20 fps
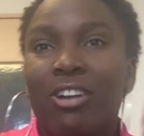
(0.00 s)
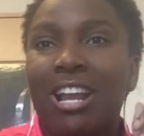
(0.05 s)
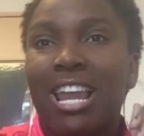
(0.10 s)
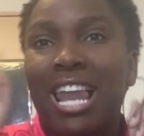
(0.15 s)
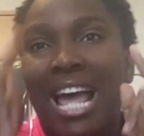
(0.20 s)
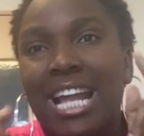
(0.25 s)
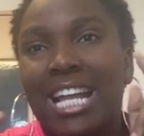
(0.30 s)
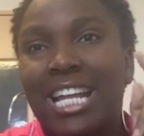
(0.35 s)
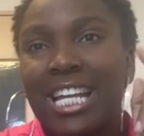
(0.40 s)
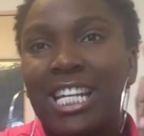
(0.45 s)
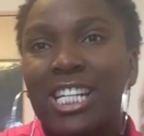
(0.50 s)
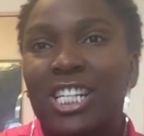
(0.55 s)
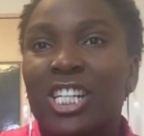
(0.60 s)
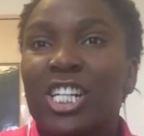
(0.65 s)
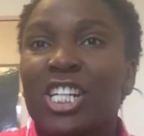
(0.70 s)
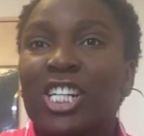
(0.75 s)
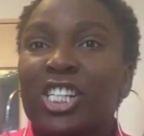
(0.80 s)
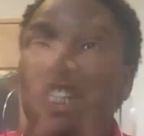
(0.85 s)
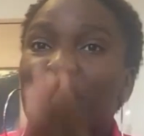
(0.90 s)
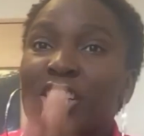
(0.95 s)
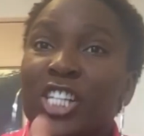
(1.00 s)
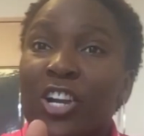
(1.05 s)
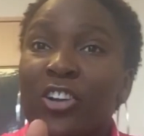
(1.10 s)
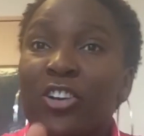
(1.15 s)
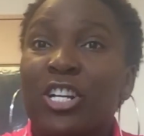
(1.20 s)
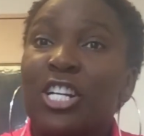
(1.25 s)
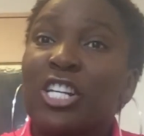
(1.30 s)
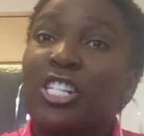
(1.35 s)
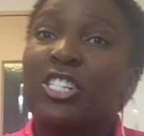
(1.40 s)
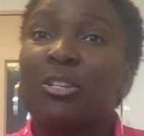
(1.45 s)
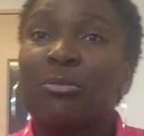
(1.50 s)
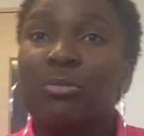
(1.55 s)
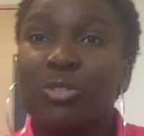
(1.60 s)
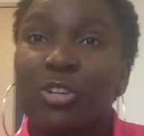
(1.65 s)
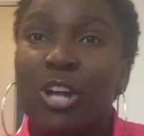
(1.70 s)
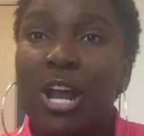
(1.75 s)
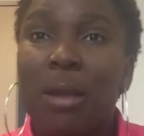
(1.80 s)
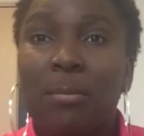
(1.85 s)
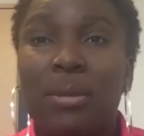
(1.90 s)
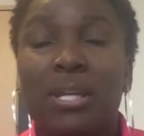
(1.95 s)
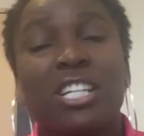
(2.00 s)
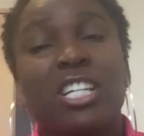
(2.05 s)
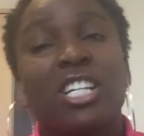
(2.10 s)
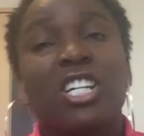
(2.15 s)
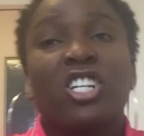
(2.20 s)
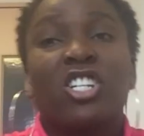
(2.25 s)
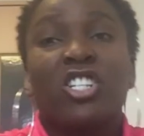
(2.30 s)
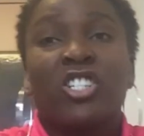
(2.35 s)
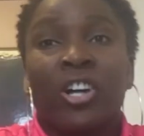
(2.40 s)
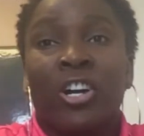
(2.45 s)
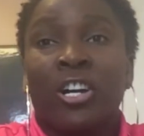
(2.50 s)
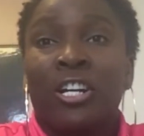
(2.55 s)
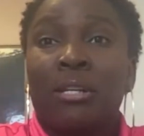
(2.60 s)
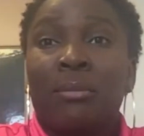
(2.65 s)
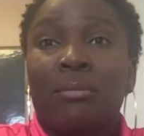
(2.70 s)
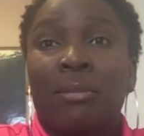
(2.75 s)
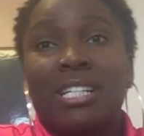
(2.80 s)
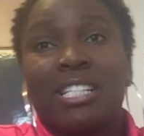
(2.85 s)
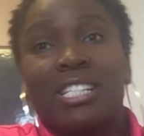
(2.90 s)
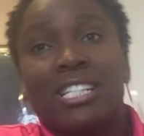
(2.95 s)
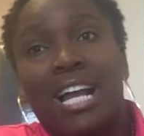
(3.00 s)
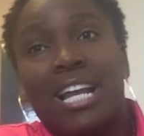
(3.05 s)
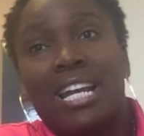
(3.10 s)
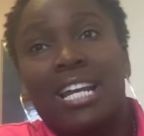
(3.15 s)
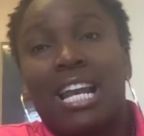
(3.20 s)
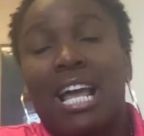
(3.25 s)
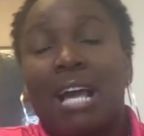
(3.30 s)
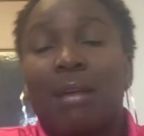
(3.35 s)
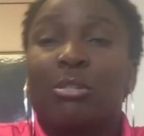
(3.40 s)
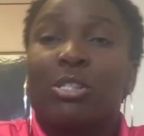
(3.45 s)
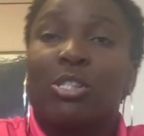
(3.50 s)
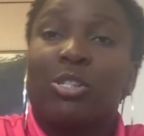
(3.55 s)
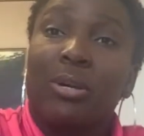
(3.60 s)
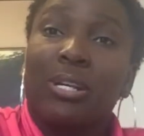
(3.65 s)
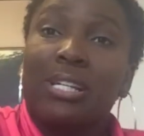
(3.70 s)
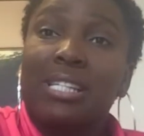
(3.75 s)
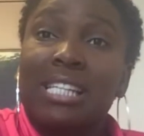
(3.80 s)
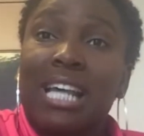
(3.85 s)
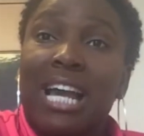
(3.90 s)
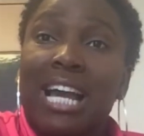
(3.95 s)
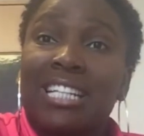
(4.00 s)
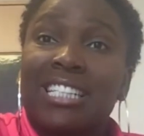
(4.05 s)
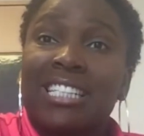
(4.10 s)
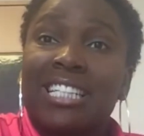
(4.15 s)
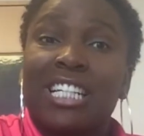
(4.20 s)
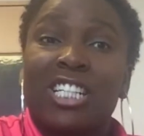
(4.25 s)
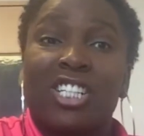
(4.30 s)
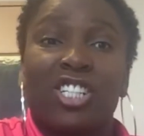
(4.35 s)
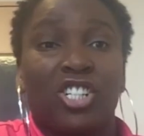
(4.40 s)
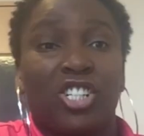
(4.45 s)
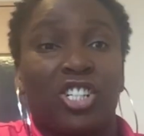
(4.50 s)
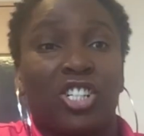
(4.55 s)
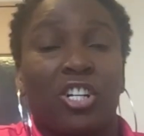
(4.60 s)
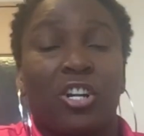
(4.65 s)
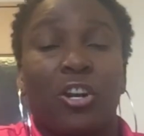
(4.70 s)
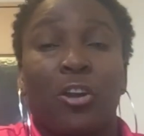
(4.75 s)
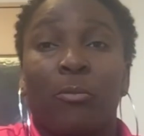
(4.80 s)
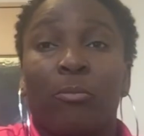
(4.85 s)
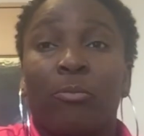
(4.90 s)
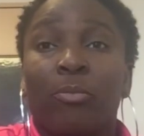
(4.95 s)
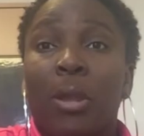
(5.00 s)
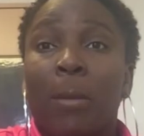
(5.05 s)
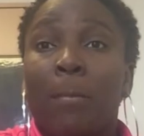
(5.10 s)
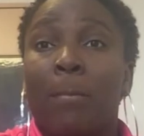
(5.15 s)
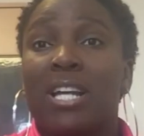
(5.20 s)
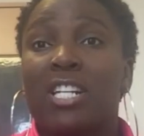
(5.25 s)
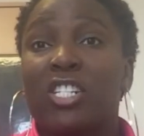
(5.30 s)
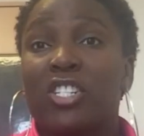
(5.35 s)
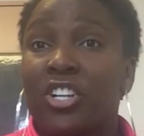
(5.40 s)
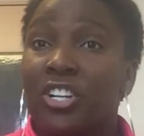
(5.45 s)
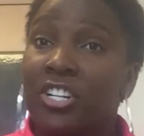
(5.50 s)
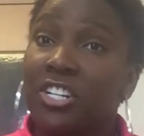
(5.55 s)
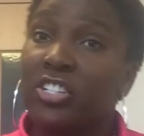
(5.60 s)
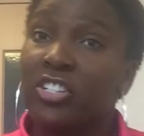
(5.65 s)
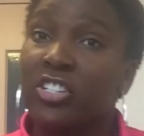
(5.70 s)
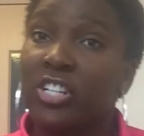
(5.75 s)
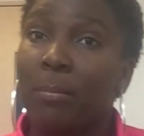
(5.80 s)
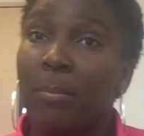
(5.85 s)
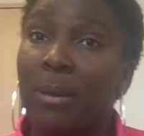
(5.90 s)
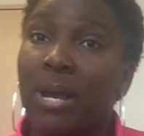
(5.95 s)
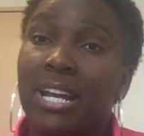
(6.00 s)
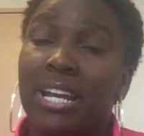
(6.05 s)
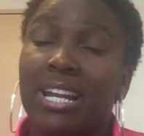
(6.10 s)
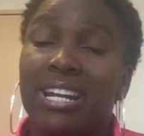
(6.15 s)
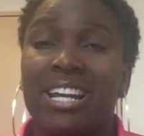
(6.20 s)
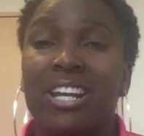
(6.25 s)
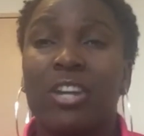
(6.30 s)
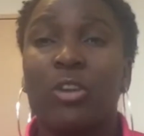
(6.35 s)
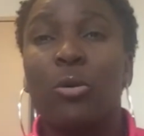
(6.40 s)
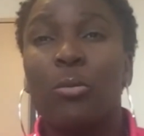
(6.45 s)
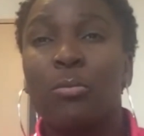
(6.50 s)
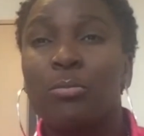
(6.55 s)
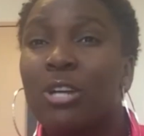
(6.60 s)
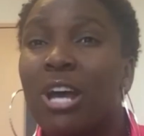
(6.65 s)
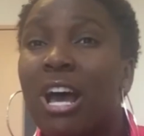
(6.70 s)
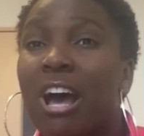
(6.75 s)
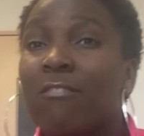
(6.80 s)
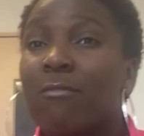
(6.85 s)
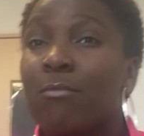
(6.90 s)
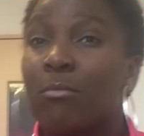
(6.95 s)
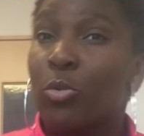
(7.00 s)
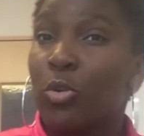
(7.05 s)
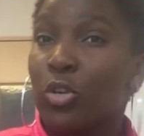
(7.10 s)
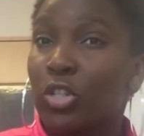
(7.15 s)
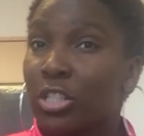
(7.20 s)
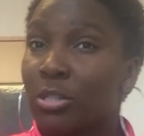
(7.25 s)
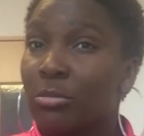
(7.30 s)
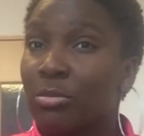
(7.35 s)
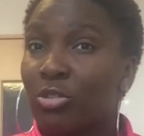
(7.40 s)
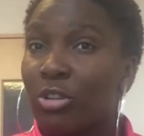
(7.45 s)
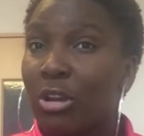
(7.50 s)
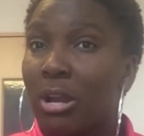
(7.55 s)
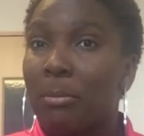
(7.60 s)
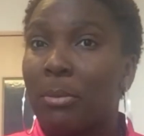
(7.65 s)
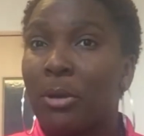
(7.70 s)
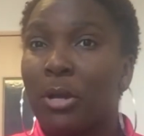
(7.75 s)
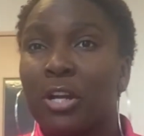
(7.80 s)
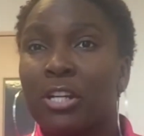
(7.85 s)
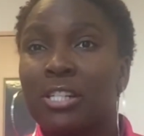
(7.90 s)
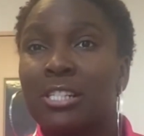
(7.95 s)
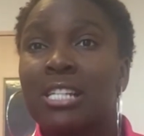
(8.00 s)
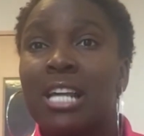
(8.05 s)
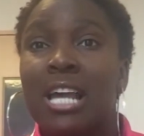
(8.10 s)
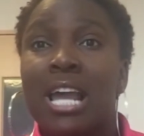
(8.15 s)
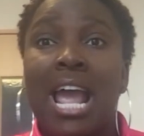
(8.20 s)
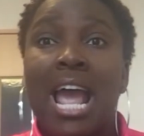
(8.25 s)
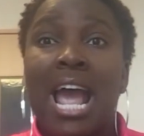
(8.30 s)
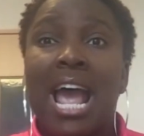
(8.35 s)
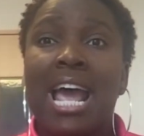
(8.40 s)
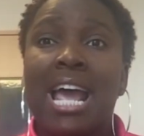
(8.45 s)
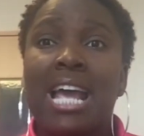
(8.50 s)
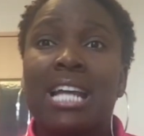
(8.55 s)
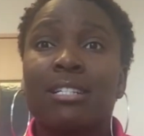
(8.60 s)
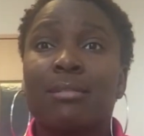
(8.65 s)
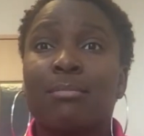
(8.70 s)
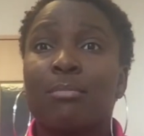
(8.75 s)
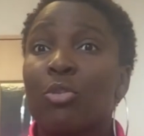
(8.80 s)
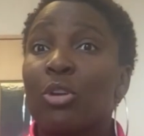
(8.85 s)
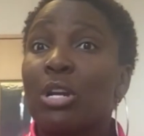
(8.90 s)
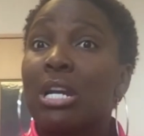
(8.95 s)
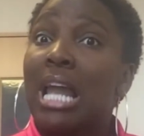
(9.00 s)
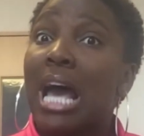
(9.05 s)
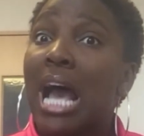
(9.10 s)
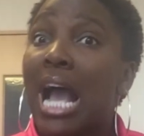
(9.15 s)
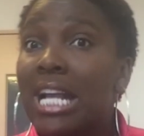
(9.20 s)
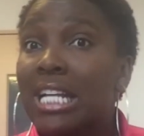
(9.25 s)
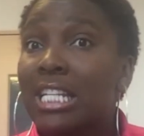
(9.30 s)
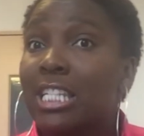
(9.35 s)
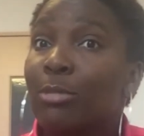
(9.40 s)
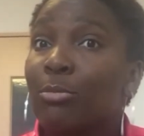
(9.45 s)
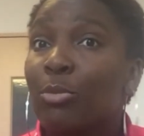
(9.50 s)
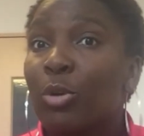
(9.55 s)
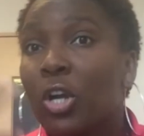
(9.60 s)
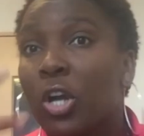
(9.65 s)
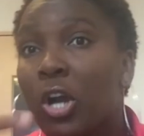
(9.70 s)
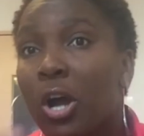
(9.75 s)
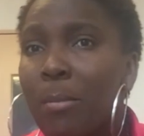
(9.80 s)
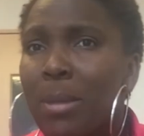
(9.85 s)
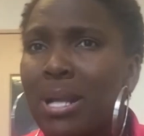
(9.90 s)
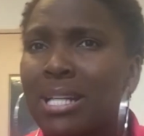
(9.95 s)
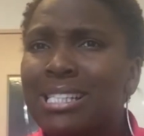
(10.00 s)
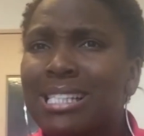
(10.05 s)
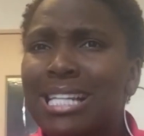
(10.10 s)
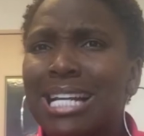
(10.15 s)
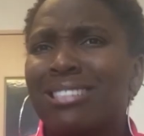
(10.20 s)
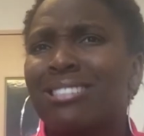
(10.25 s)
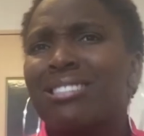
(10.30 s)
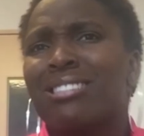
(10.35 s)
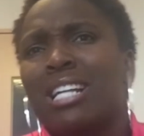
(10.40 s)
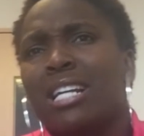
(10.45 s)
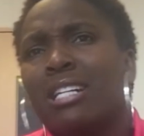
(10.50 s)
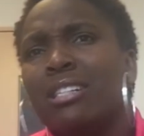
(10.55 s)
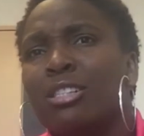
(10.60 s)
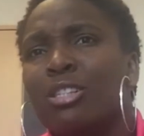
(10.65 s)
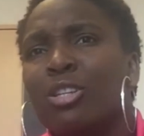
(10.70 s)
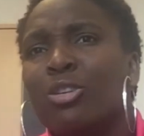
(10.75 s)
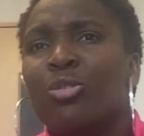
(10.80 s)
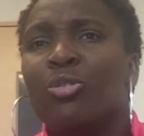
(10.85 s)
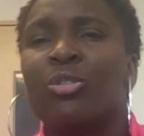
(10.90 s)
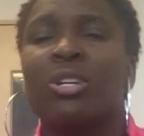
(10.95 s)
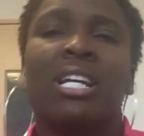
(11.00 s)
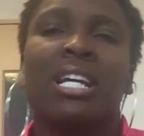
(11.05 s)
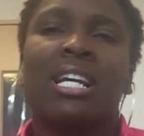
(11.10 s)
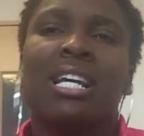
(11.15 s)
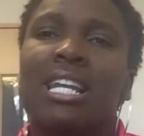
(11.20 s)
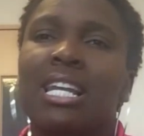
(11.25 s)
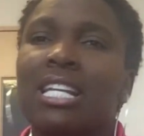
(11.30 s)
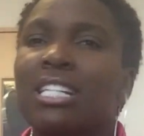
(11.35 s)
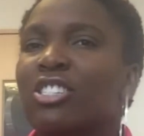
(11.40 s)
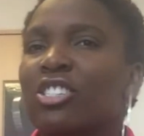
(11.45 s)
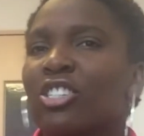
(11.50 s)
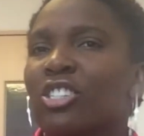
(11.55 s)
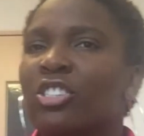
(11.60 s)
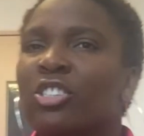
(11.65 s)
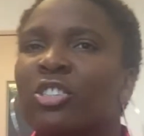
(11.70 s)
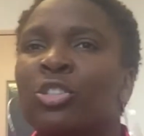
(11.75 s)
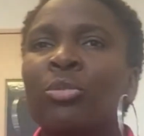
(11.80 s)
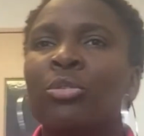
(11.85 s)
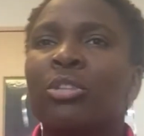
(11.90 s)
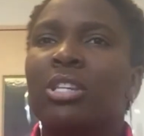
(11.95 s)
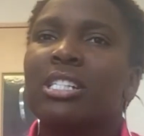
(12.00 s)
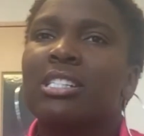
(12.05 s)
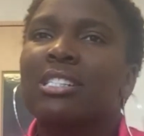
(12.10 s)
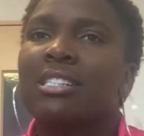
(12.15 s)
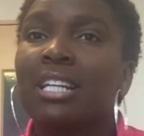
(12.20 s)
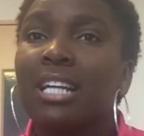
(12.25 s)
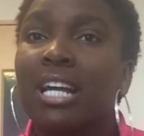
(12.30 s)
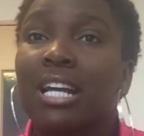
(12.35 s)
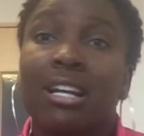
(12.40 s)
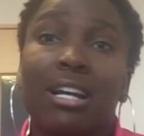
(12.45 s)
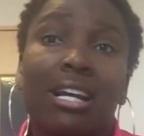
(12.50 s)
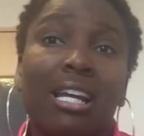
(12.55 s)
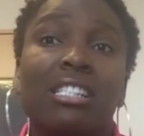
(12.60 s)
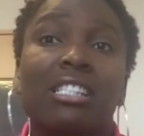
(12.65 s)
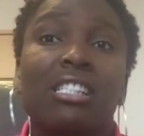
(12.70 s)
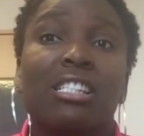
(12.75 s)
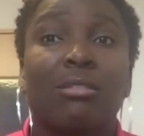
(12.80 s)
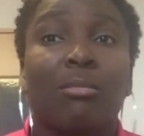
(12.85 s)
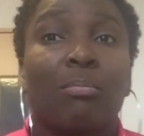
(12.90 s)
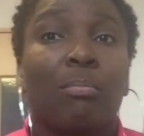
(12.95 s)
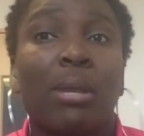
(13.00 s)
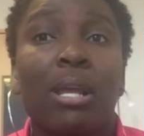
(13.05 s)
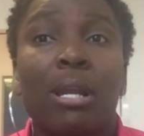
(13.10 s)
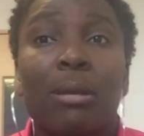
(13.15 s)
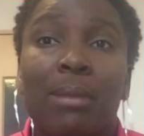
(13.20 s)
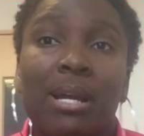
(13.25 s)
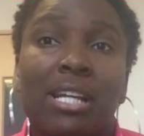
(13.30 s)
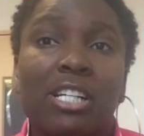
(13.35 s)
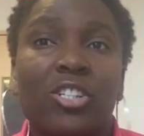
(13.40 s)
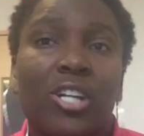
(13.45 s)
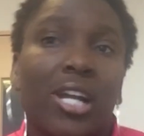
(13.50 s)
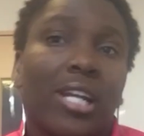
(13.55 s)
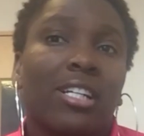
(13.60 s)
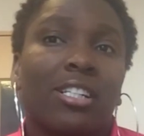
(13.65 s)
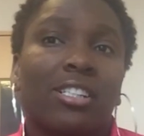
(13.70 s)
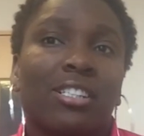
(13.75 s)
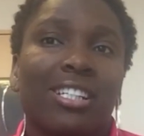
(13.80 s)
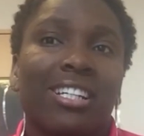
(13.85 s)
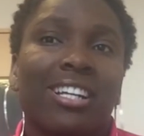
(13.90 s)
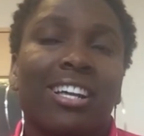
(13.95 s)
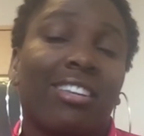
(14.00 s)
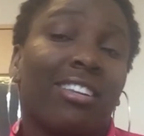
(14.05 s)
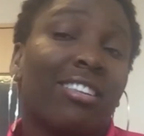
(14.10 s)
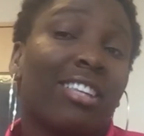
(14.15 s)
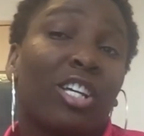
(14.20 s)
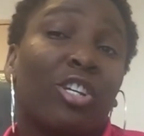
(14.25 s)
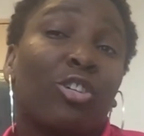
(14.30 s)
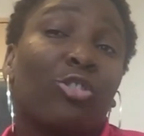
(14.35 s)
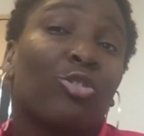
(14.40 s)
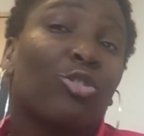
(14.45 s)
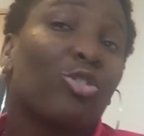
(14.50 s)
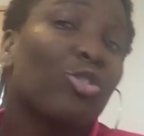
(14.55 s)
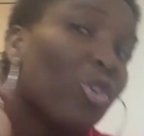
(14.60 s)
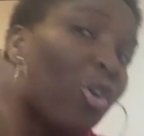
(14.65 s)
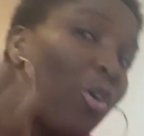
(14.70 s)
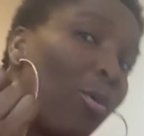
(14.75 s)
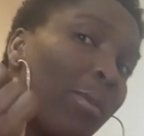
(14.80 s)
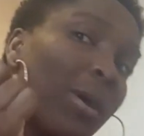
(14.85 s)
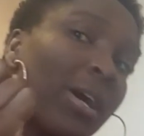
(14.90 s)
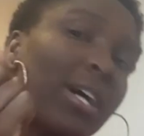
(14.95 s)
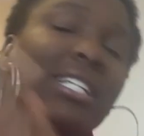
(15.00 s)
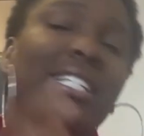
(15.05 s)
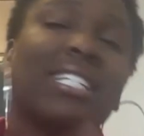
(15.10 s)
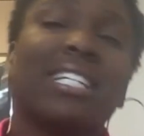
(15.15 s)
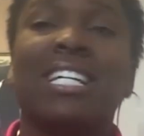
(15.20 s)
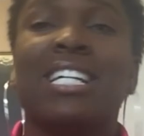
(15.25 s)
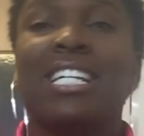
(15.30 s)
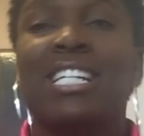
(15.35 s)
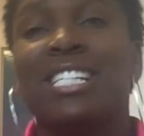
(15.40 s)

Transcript: for liking sharing subscribing joining my channel i'm so excited to share my journey in japan and i hope to have more subscribers and more likes more comments and stay tuned let's just do this together let's build my channel together thank you so much